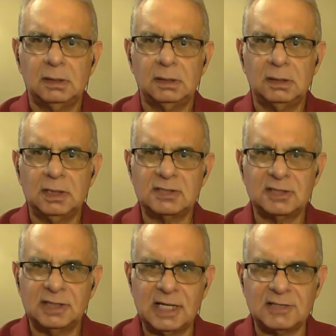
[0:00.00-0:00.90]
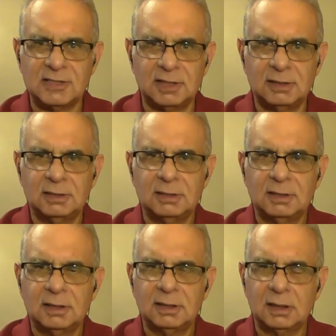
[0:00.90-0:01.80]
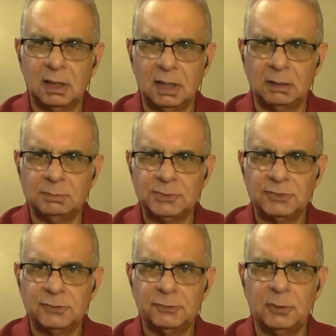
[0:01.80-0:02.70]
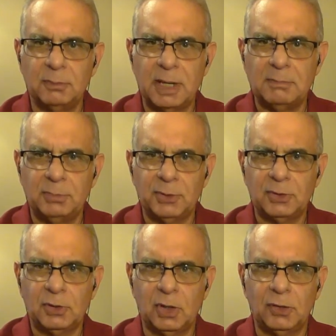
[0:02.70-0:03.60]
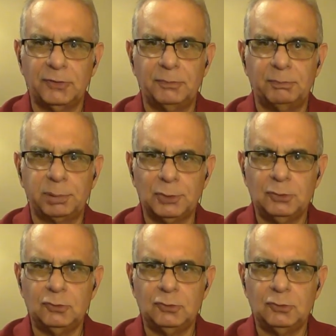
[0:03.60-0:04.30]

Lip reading: This lesson comes from my book called Blues